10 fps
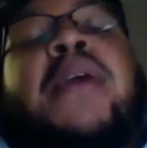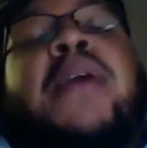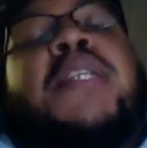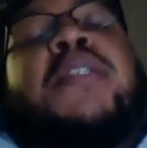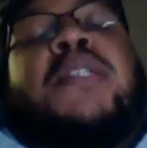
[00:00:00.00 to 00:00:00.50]

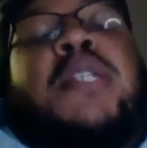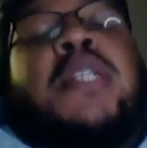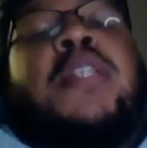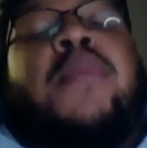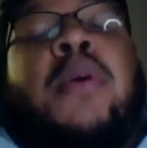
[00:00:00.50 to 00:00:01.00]
Sanders needs to
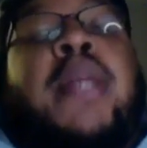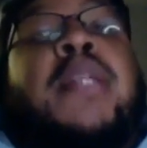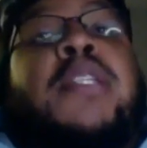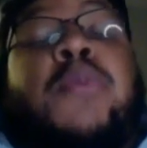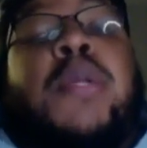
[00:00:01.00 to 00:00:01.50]
get the ball at
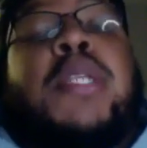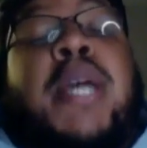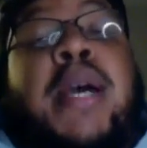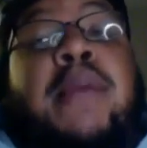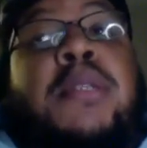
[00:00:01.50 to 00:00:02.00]
least 20
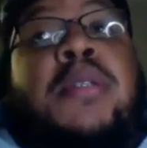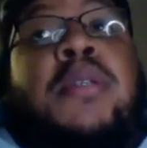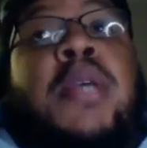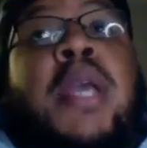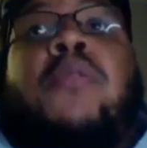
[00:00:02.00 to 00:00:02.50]
times
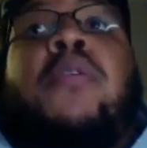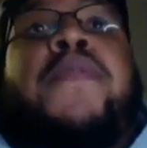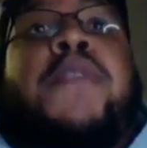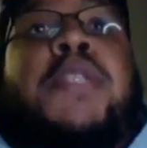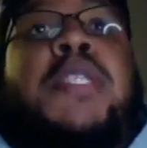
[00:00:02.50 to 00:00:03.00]
in order
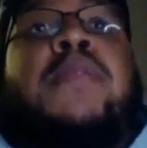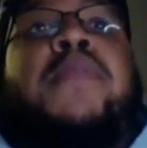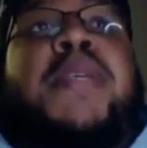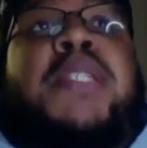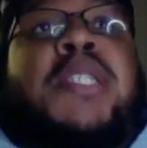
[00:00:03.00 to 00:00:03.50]
for this team to
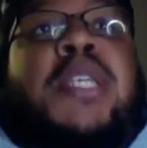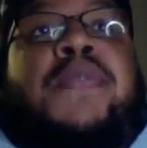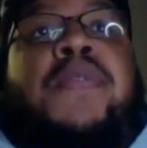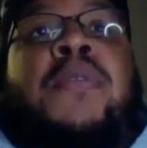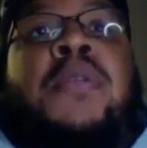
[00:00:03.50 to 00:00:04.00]
be
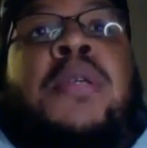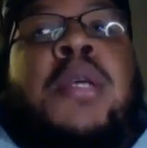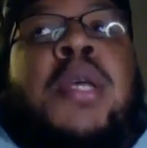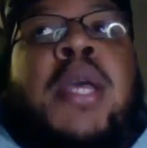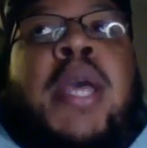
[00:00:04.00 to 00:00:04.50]
successful.
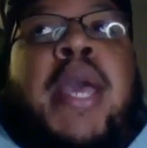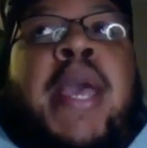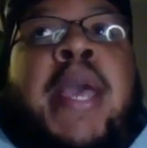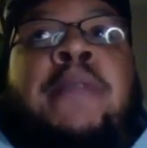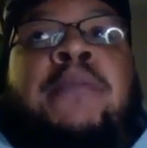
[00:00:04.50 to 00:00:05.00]

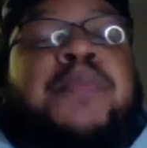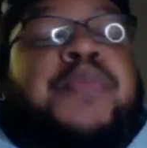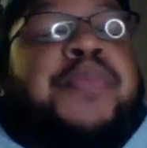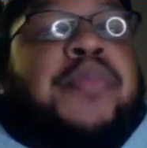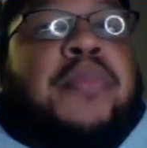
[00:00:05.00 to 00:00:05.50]
And
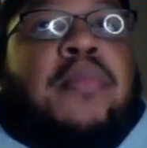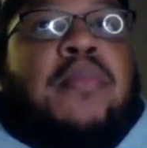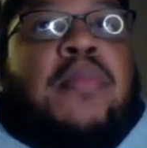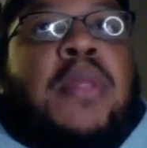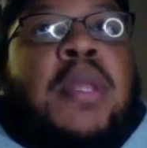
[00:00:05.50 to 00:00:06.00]

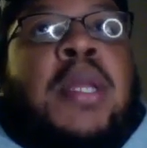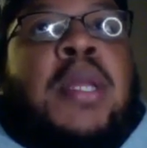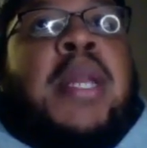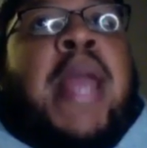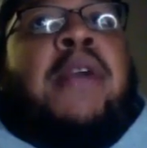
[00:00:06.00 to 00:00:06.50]

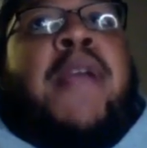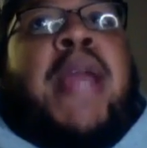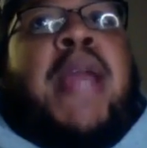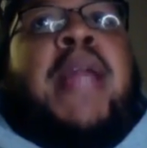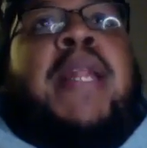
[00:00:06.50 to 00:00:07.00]
now,
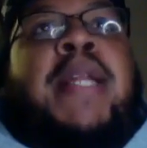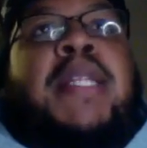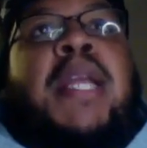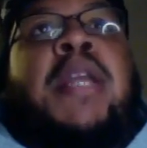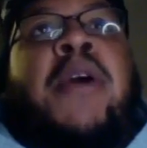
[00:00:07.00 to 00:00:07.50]
granted, I like
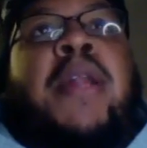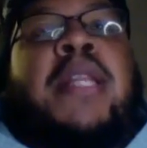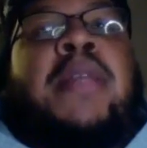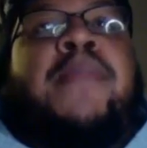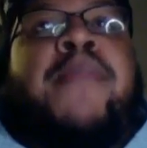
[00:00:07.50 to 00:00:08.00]

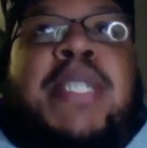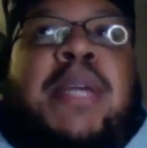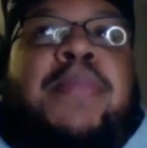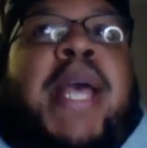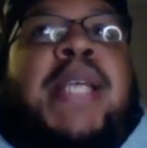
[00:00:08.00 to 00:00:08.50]
the
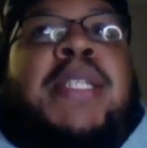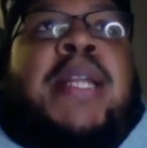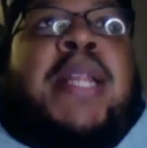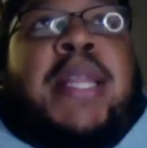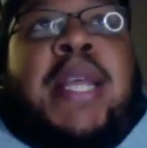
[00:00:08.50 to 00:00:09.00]
mix-up last
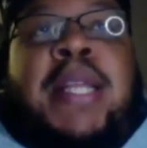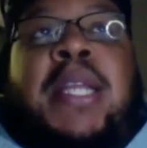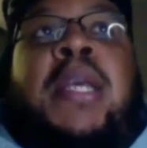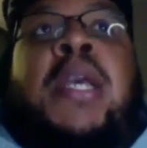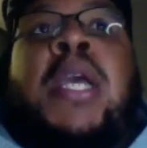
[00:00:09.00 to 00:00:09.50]
night. I think that
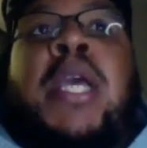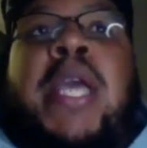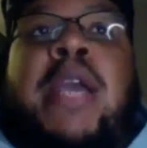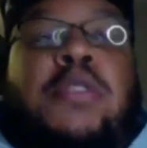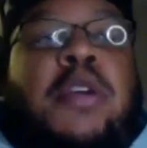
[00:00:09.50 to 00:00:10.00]

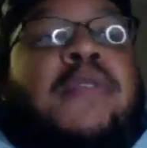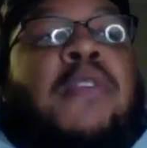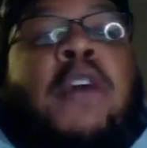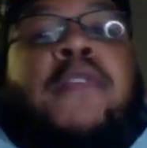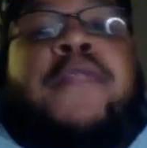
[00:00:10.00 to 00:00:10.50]
Eagles
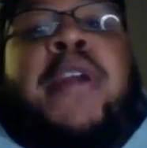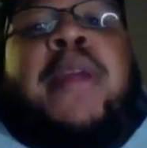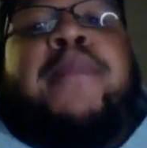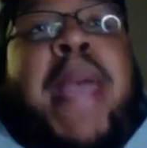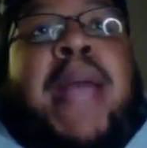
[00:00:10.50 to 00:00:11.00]
overall were very
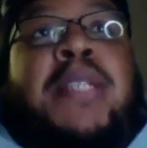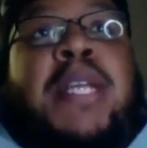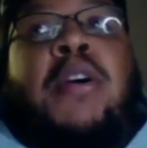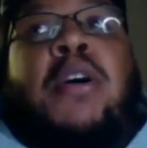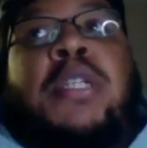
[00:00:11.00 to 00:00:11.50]
balanced. They
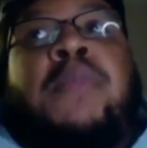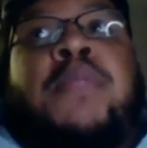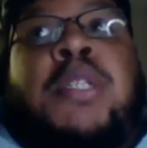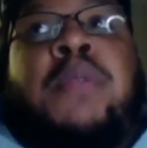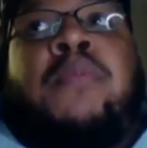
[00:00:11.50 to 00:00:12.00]
called some
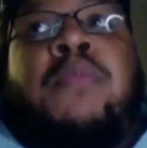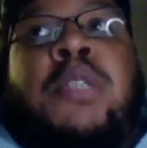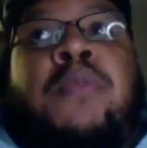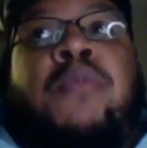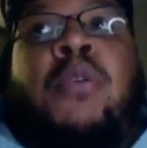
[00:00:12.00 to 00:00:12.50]

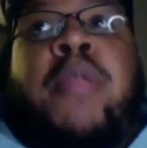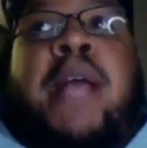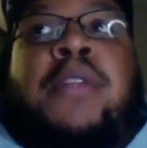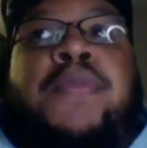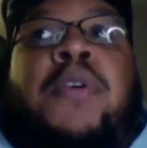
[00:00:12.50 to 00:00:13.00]

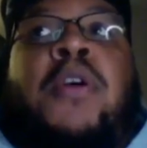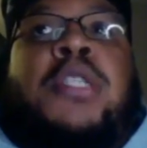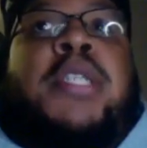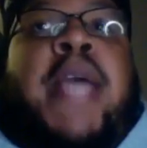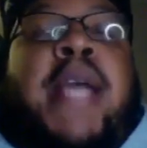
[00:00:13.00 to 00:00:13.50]
rollouts for
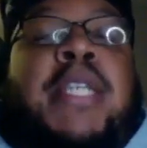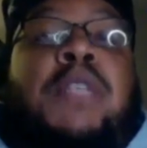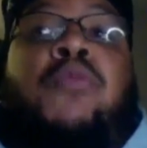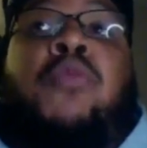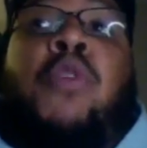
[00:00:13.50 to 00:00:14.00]
Carson to actually
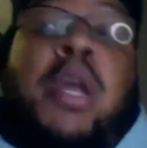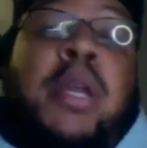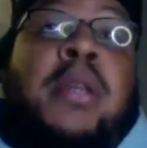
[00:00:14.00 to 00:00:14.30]
run.